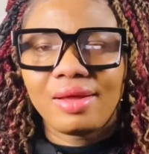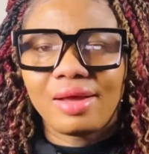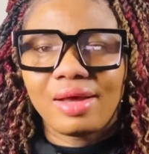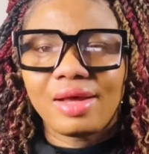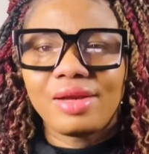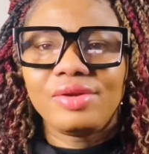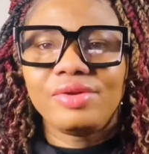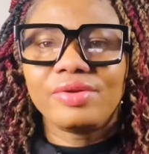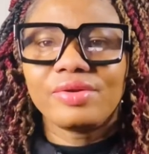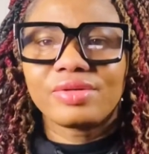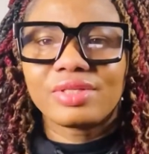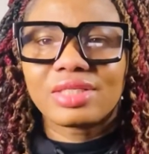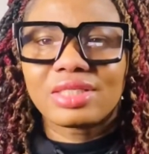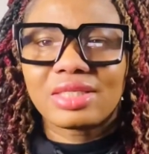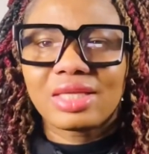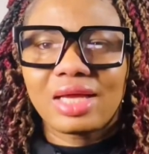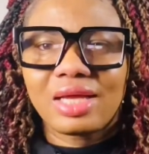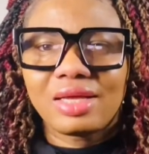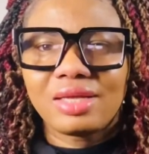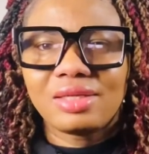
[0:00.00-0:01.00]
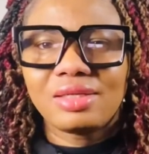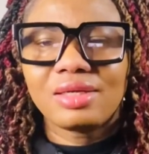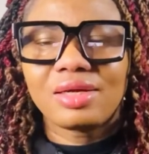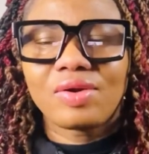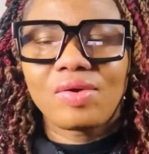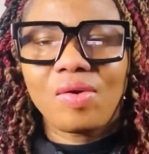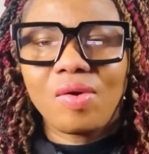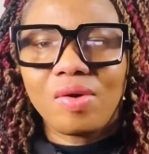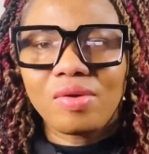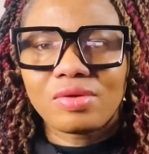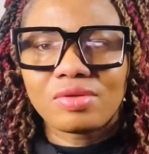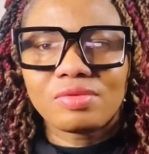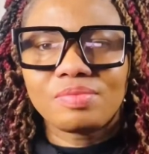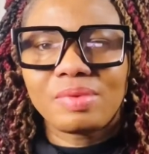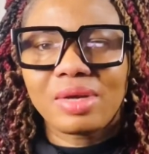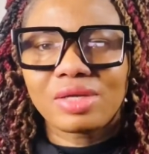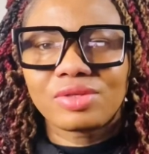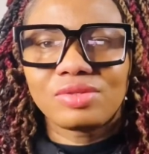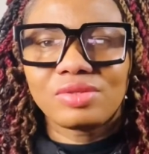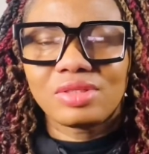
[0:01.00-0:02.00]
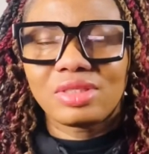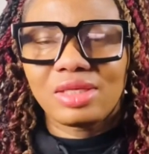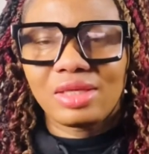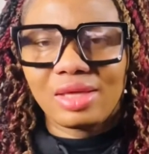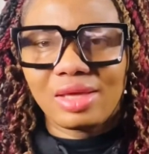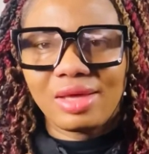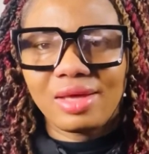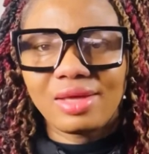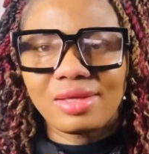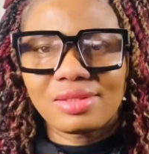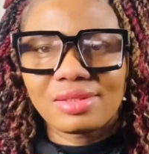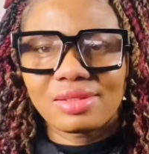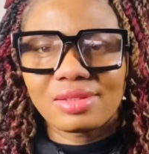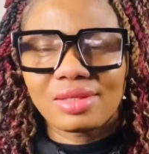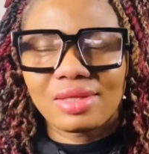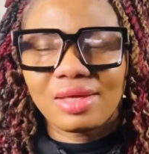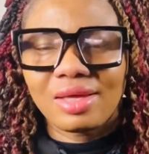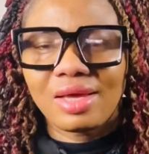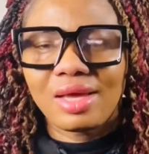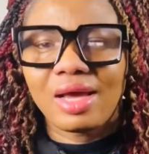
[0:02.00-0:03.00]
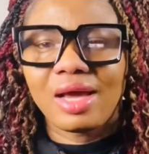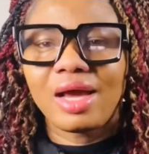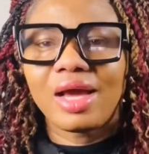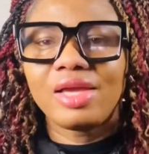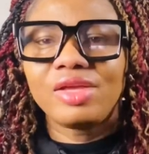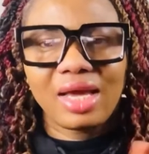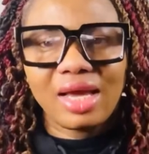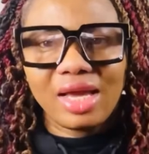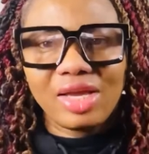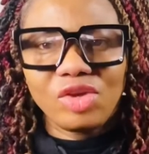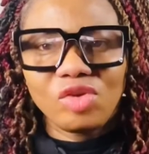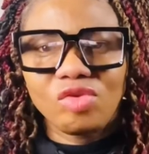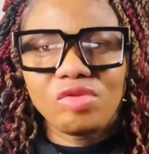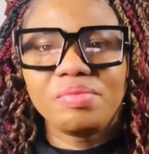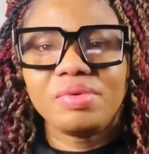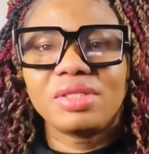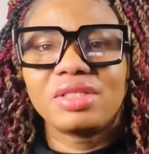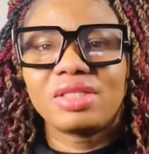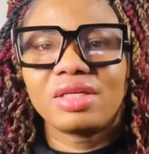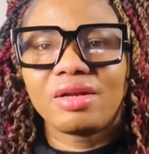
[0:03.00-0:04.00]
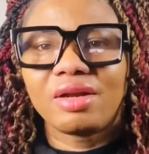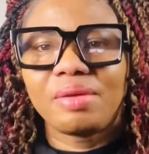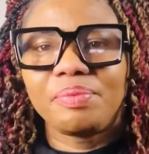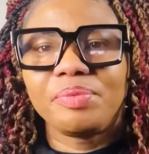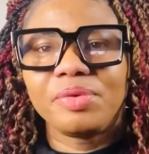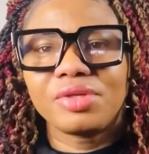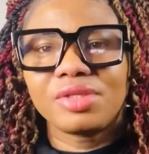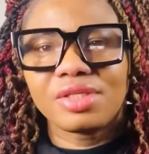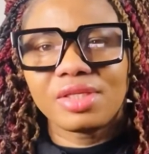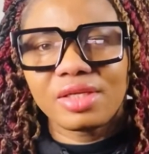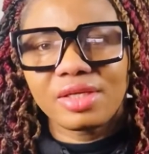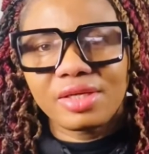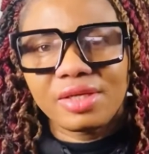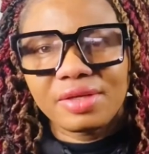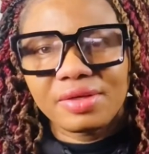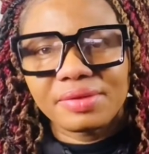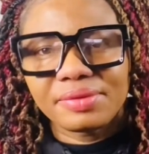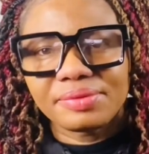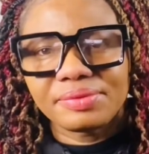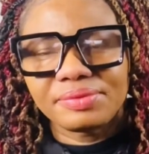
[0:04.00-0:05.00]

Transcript: and your sand comes back to the earth and you will be therapeutic,